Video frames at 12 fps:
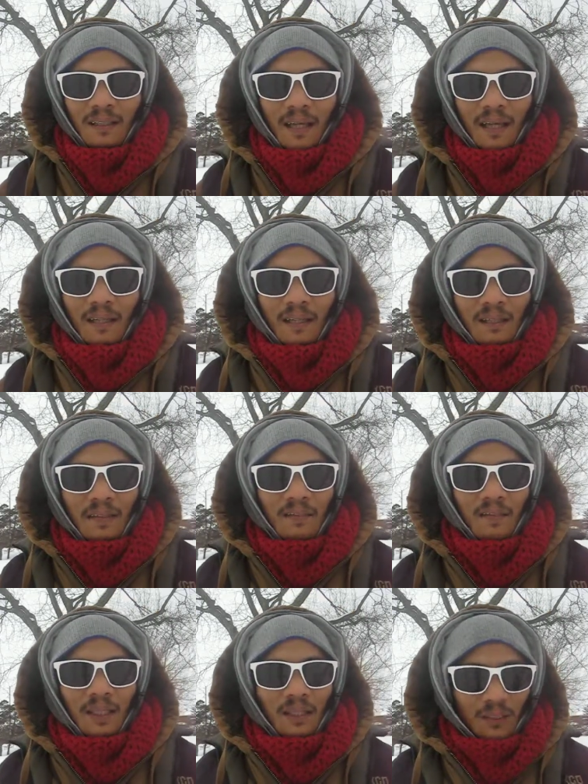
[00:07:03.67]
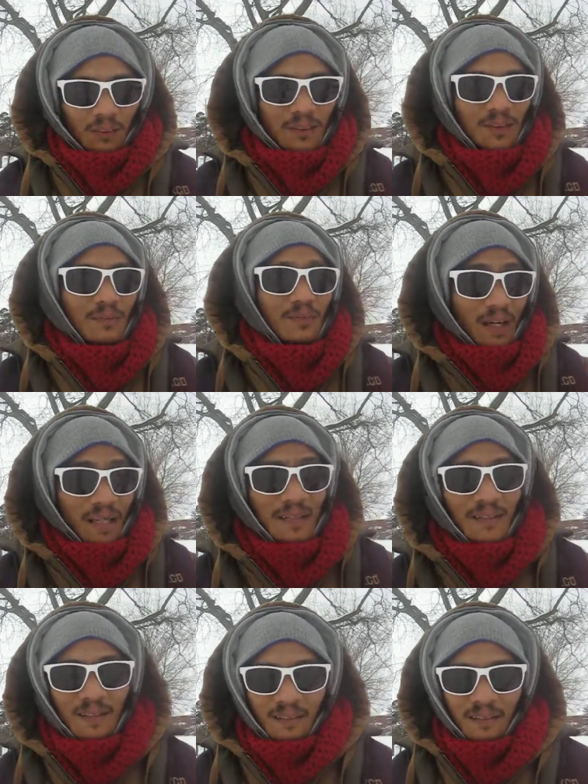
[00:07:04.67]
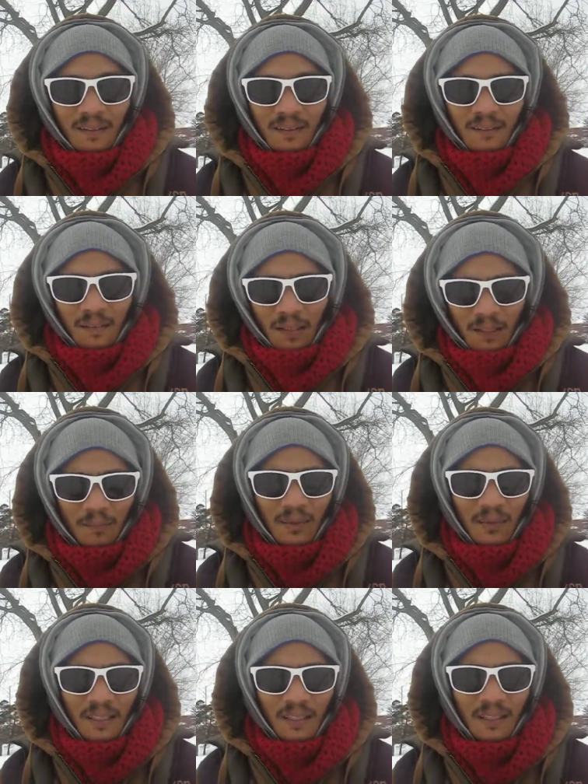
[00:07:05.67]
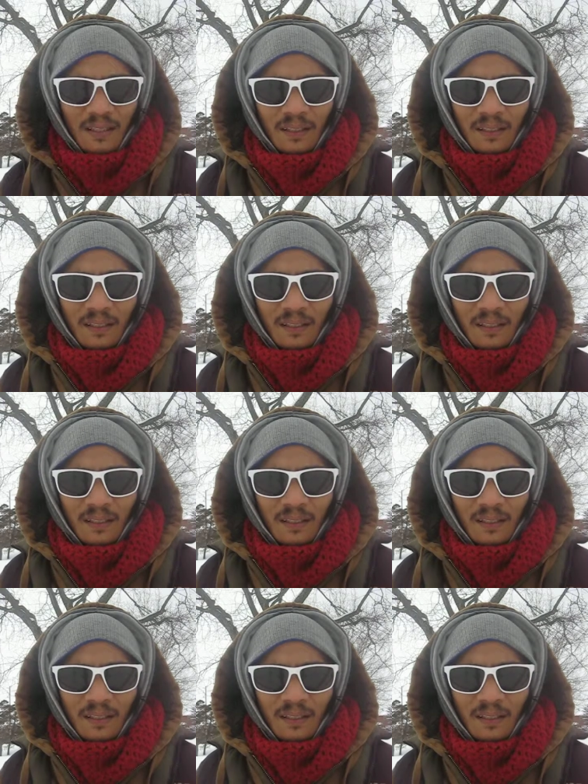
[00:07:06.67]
and my closer friends, the community,